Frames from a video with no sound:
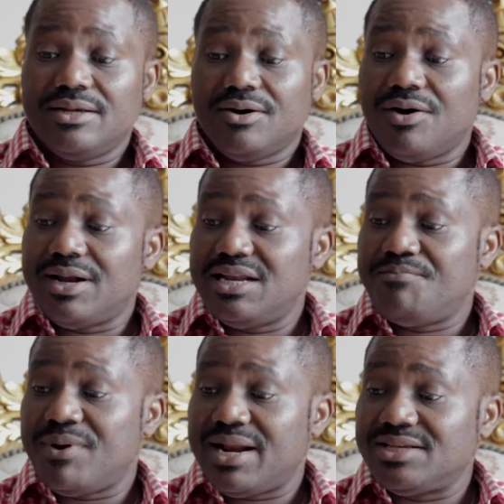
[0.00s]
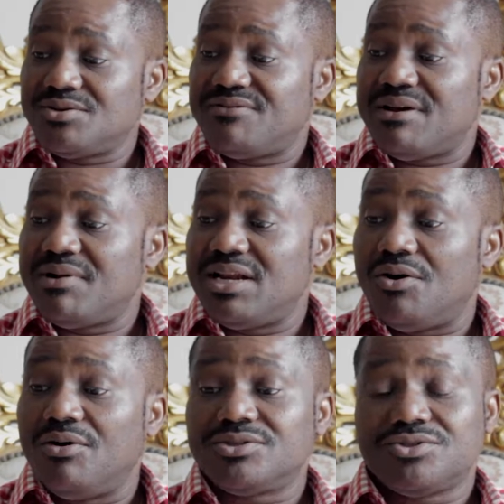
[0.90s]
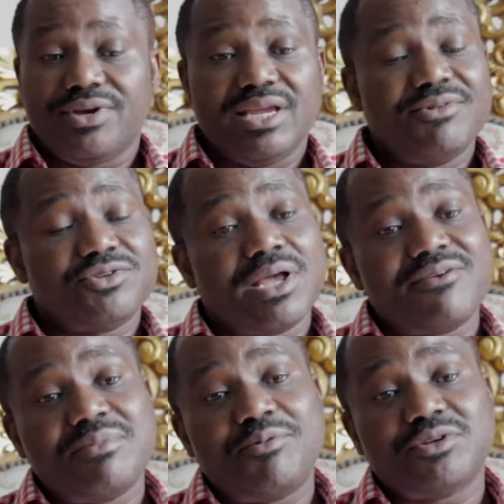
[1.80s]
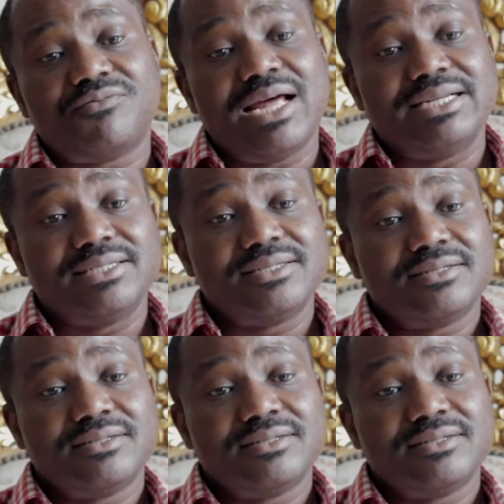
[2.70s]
all that the parents or family owes to him is to give him a piece of land